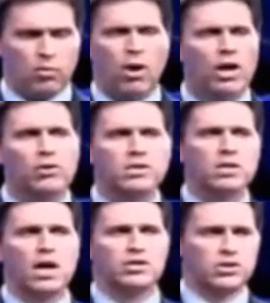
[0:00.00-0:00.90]
Water is
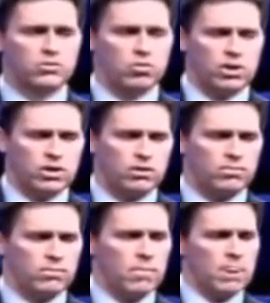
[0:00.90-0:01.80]
not just water.
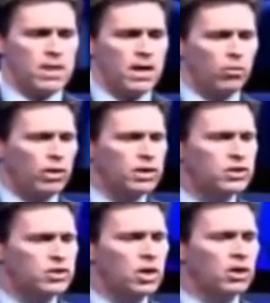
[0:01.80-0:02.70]
And what he
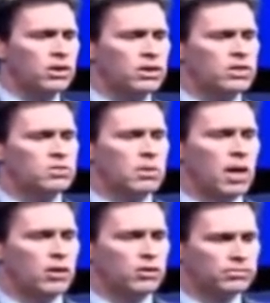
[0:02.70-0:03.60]
showed in this
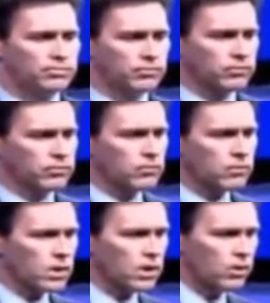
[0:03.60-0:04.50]
model,
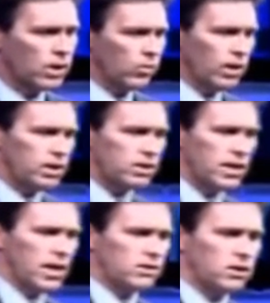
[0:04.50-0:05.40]
well, what he
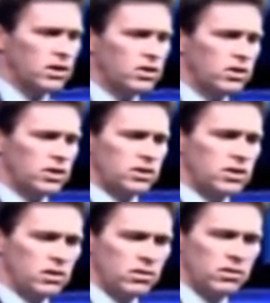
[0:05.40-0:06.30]
says, you can
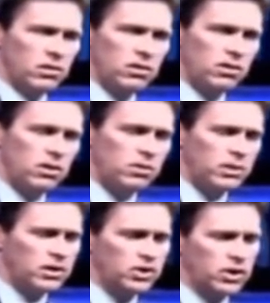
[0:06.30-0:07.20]
see the
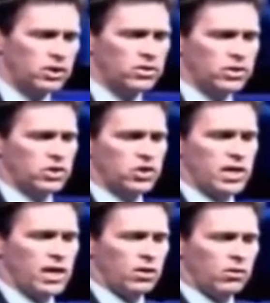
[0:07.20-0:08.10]
depiction here is this
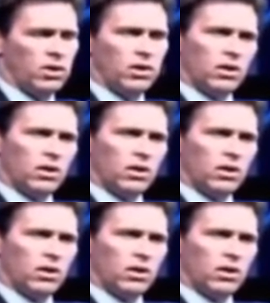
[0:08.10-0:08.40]
channel.